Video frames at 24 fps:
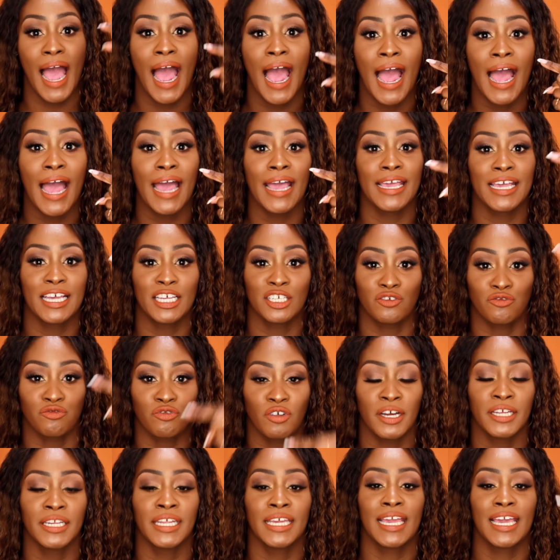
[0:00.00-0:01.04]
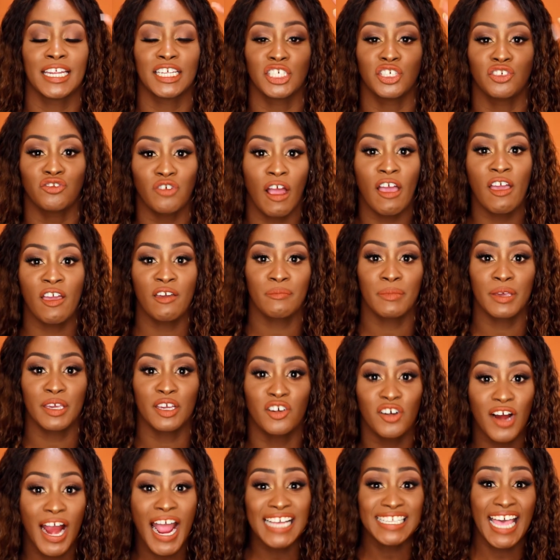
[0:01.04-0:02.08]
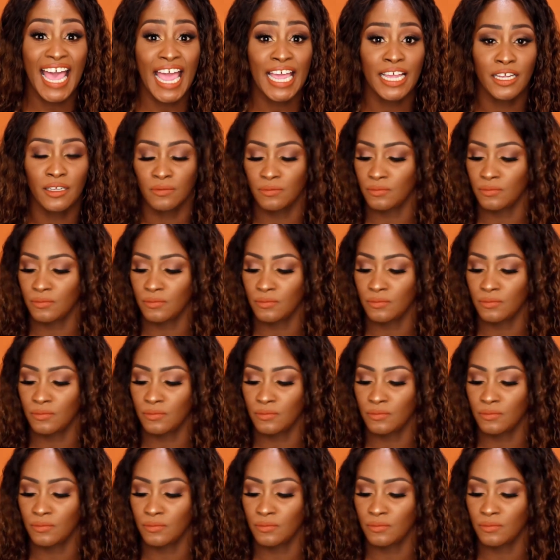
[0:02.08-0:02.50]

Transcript: eye is running and it's driving me crazy. I